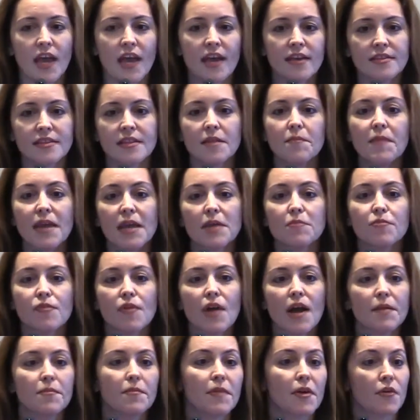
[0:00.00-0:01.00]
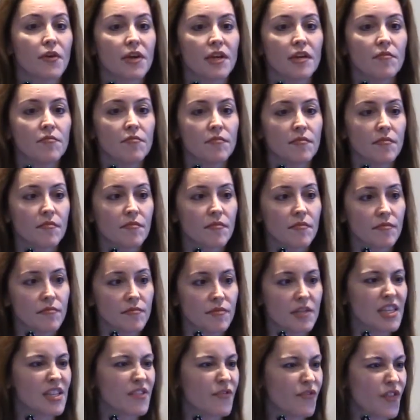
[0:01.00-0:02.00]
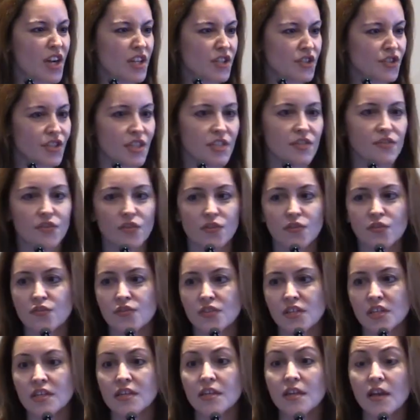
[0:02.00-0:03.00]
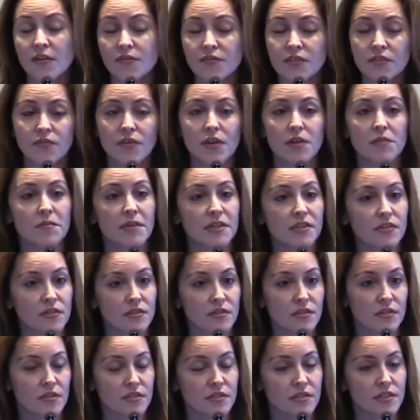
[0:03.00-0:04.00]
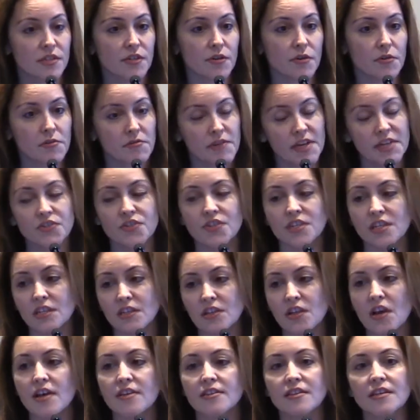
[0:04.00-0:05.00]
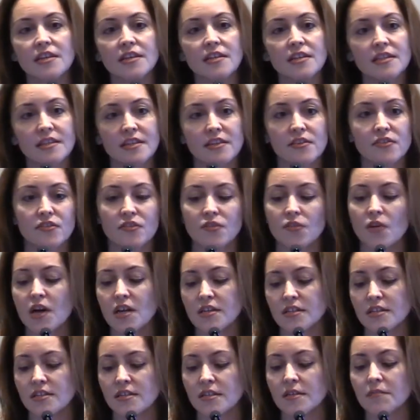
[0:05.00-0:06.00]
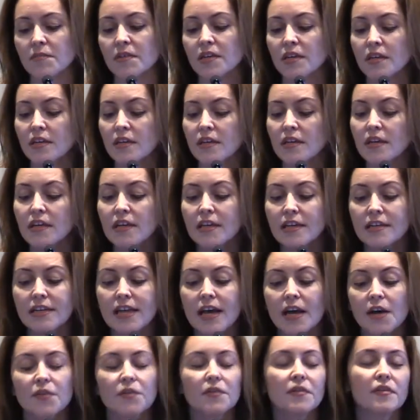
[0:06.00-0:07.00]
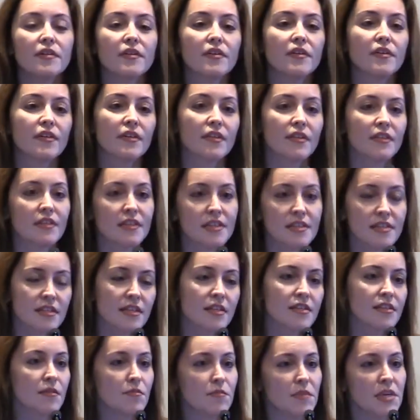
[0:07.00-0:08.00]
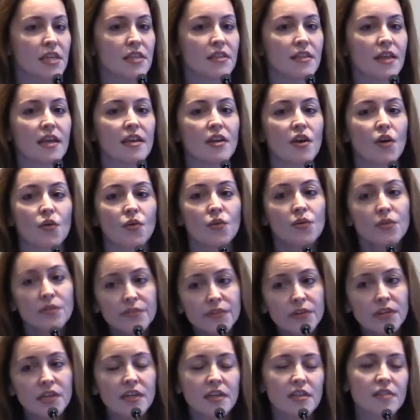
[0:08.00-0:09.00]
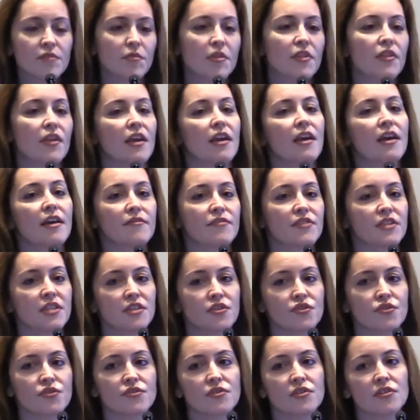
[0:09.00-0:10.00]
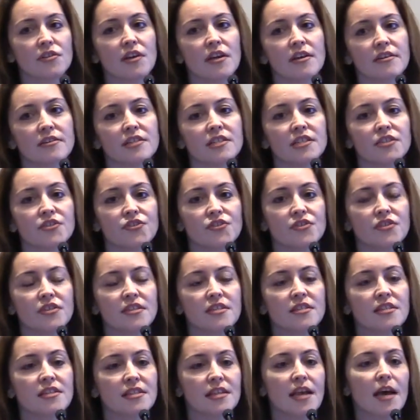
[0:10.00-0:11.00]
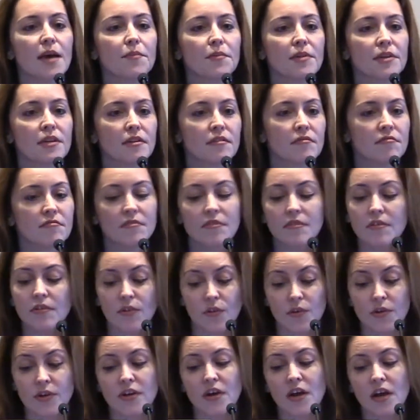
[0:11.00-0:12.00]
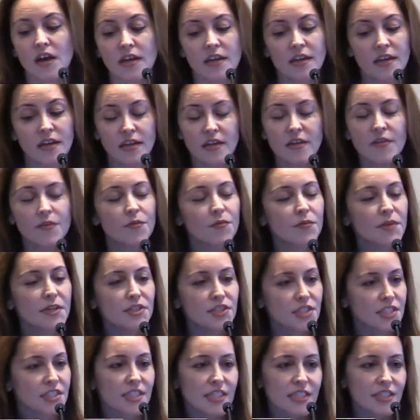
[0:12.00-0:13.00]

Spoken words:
as the main primary dysfunction. So there's enough developmental deterioration and loss that it leads to autism. Now, this doesn't mean that older kids, when they have seizures, a lot of seizures, does this happen or not? It